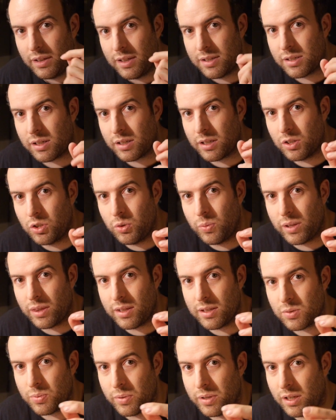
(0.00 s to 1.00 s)
they started doing
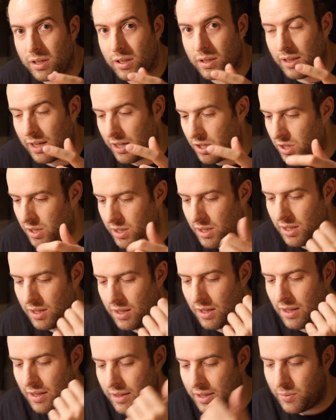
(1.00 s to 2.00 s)
this where you can actually
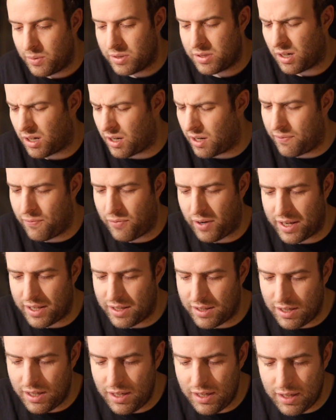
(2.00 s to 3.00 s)
there was
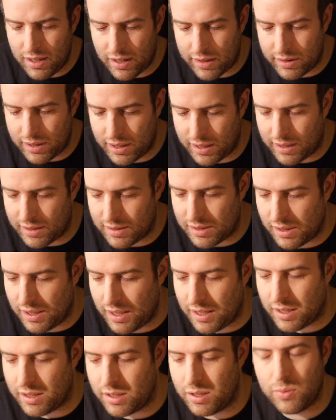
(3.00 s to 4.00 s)
RFID I think
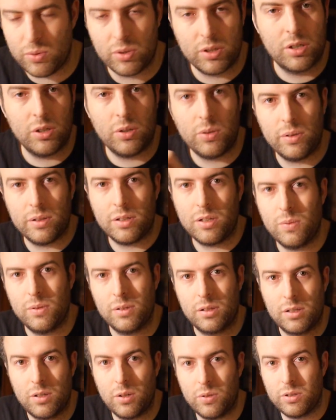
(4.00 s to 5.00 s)
inside, and you would go and you
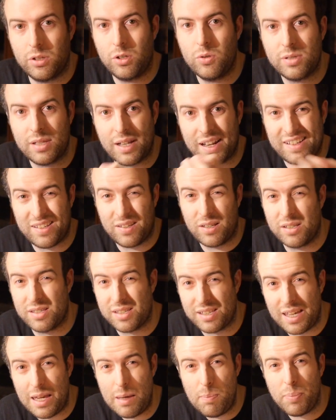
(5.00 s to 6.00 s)
would go use it as a
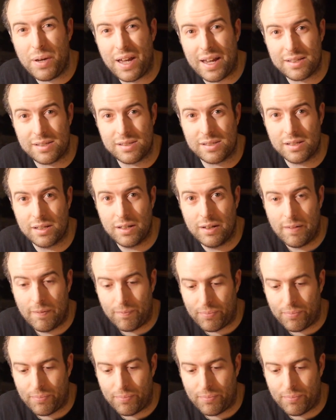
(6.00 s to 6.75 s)
ski pass,